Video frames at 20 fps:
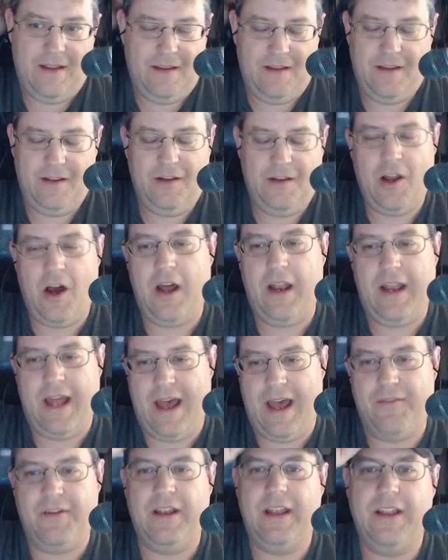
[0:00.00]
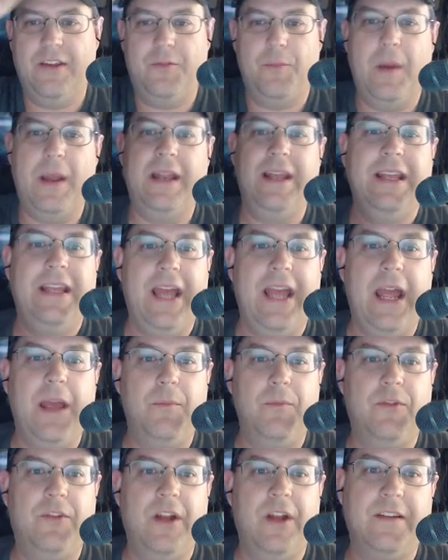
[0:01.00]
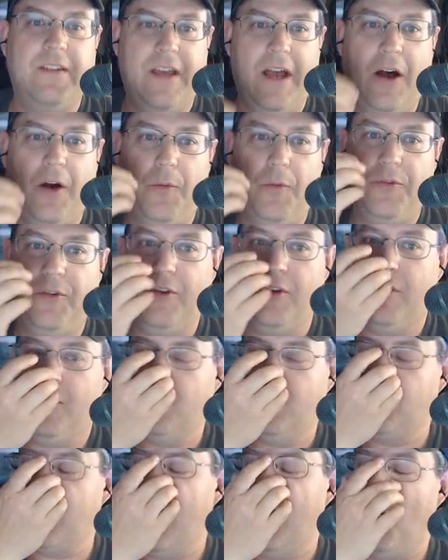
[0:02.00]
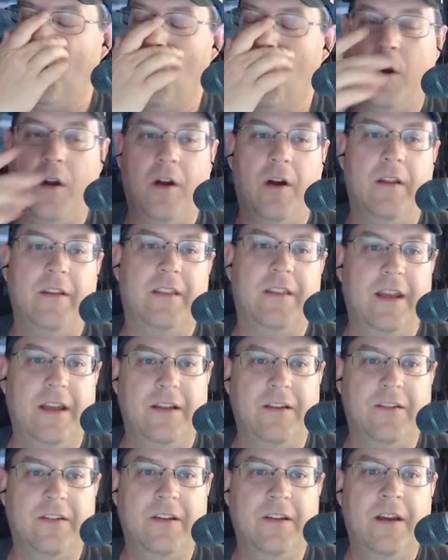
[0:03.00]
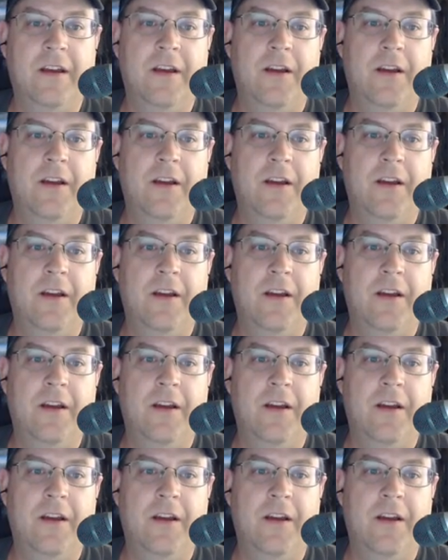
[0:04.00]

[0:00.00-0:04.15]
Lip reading: not having as many games does help, so you can try to work on things.